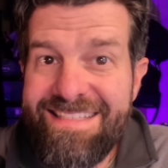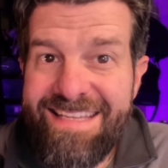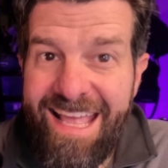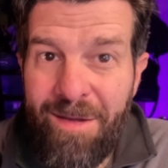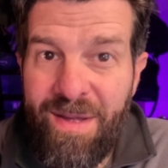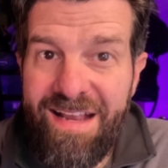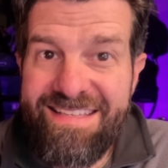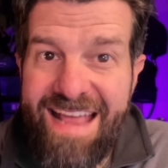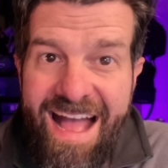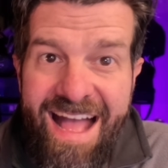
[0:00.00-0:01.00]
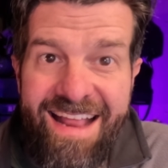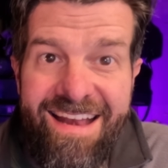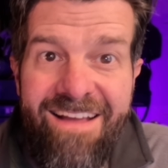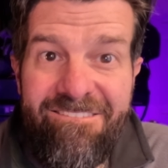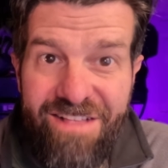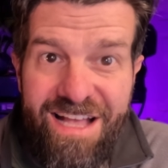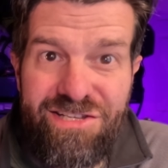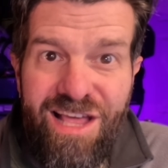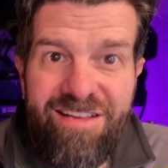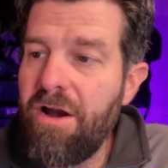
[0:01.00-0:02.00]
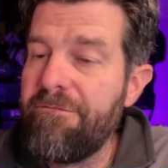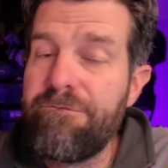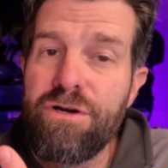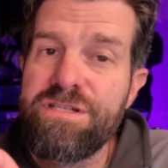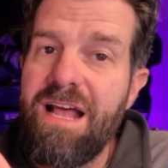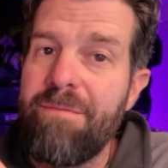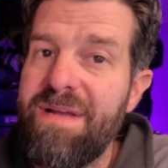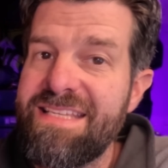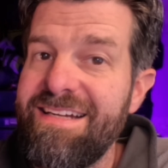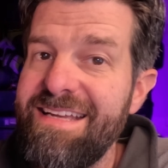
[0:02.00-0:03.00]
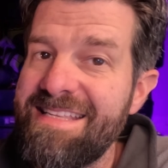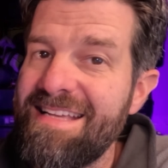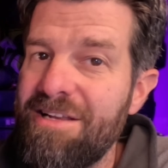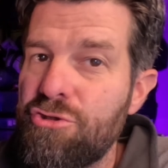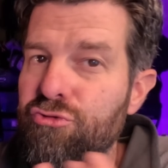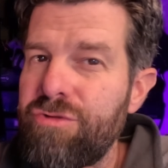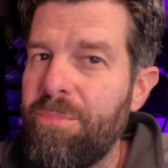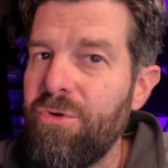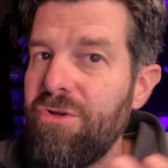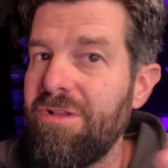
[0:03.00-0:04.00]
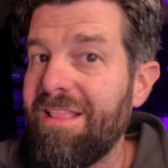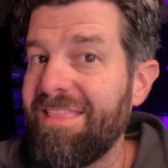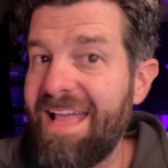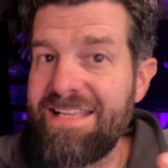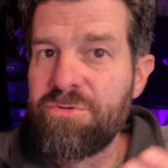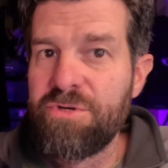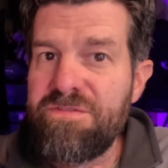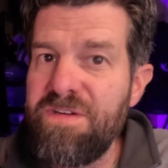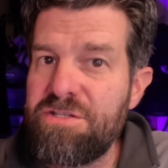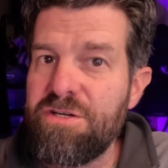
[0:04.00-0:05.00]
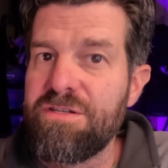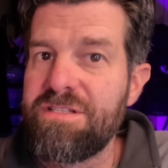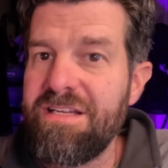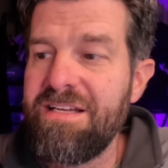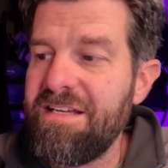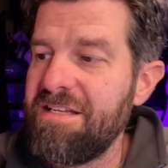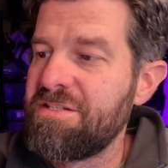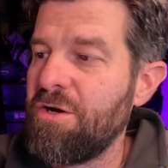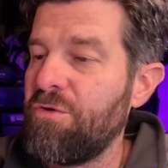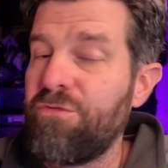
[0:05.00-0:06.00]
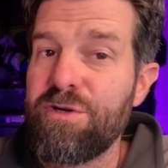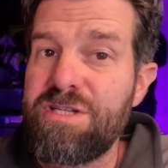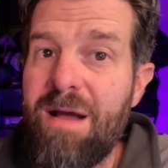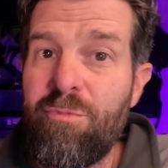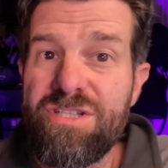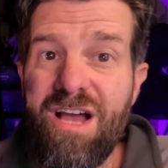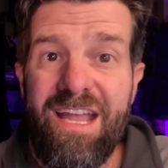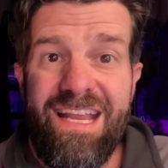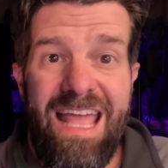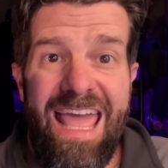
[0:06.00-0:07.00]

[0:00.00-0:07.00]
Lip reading: camping dad flashlight. All right, first up, basically, it's got triple light source features. So first up, we're talking